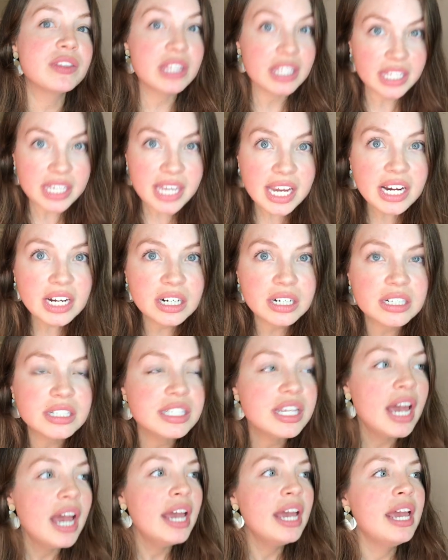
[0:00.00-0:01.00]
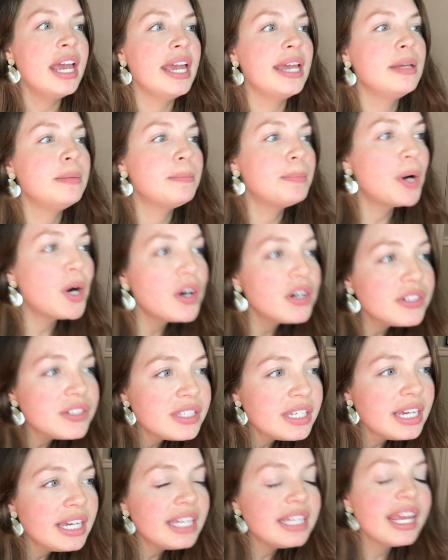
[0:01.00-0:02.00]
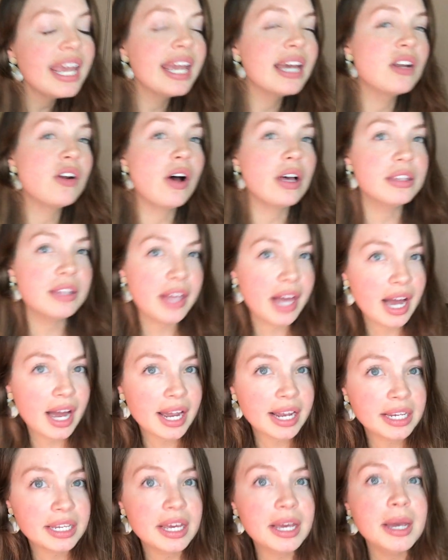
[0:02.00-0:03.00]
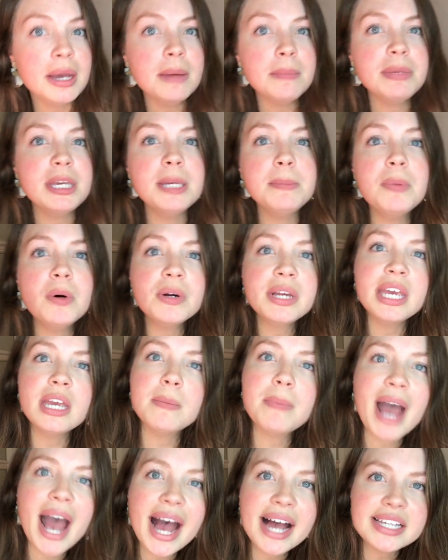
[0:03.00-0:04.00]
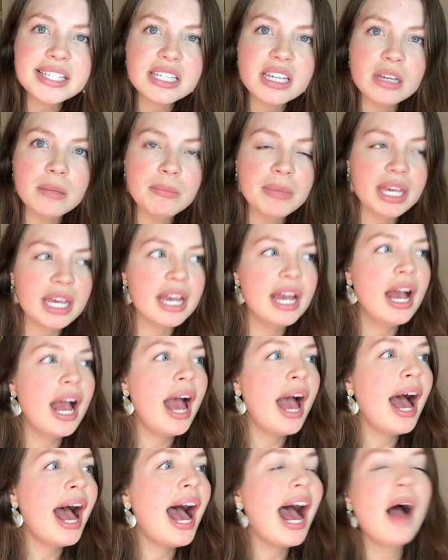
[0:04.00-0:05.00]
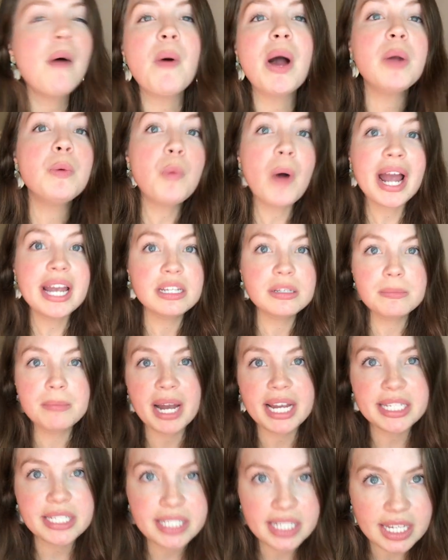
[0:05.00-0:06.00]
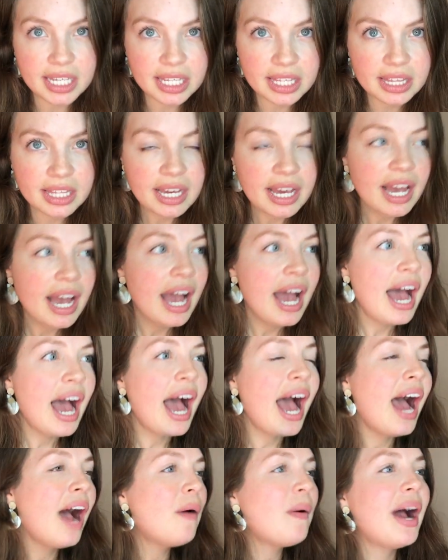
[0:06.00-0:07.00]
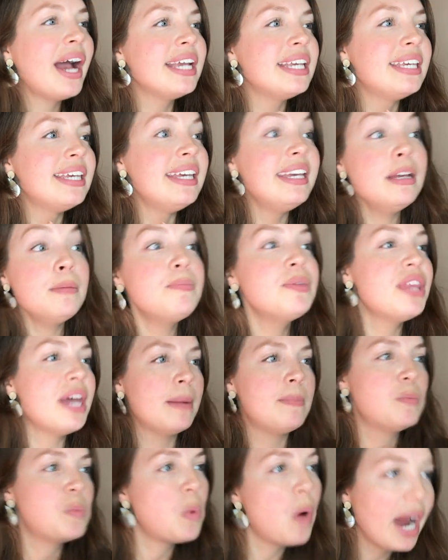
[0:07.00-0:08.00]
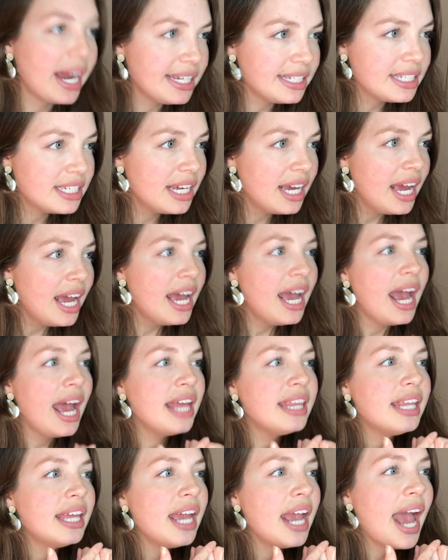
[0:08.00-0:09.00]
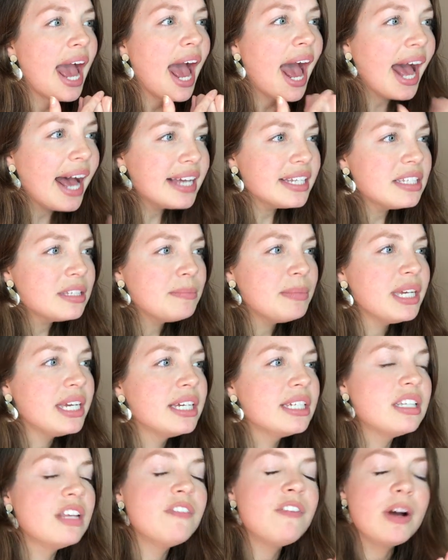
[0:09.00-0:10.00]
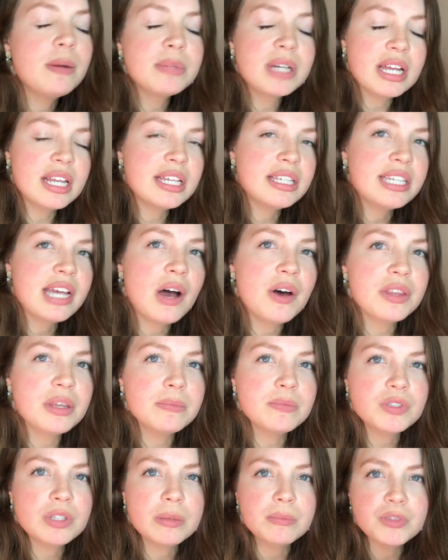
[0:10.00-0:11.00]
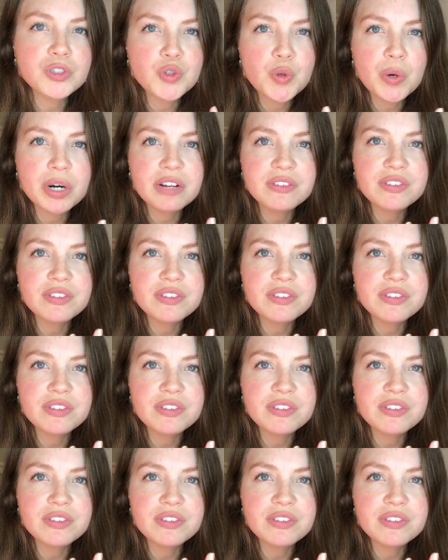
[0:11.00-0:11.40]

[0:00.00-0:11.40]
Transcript: the years, in person and online, people keep asking me how I whiten my teeth how I keep them white. And they ask me as if I'm gonna tell them some sort of